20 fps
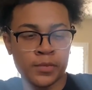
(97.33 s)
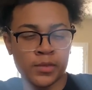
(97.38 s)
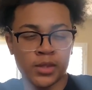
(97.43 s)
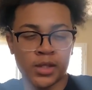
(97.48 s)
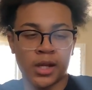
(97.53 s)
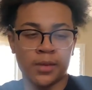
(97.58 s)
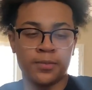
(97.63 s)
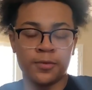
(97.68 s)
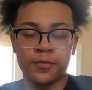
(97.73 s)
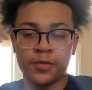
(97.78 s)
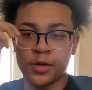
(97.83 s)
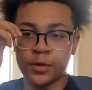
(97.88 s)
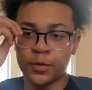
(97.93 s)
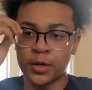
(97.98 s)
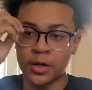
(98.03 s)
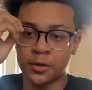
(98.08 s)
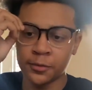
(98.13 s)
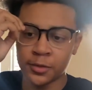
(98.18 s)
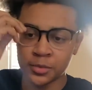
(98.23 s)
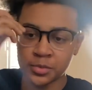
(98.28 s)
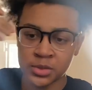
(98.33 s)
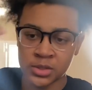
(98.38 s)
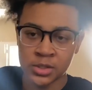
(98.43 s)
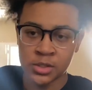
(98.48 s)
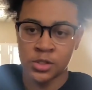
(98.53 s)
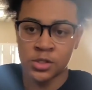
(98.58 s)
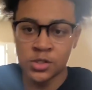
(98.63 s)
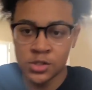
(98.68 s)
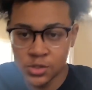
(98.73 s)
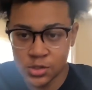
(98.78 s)
I prefer it without rips.
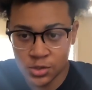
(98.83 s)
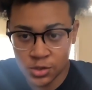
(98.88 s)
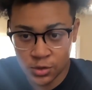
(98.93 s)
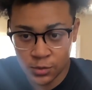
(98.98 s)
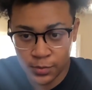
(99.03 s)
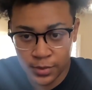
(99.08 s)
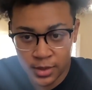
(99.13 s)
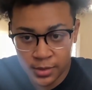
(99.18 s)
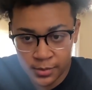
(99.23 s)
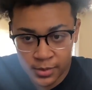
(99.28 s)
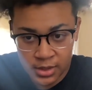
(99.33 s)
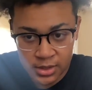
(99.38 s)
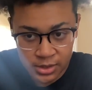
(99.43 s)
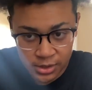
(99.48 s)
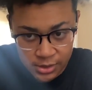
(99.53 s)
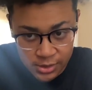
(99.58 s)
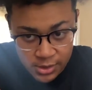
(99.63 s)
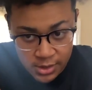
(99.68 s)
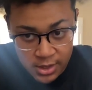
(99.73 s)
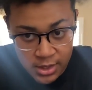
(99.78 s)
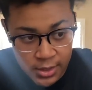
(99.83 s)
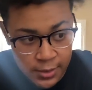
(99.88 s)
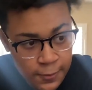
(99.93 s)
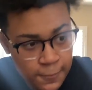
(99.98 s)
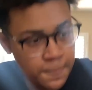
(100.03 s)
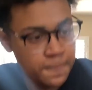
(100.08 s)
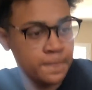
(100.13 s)
So pretty much you get it.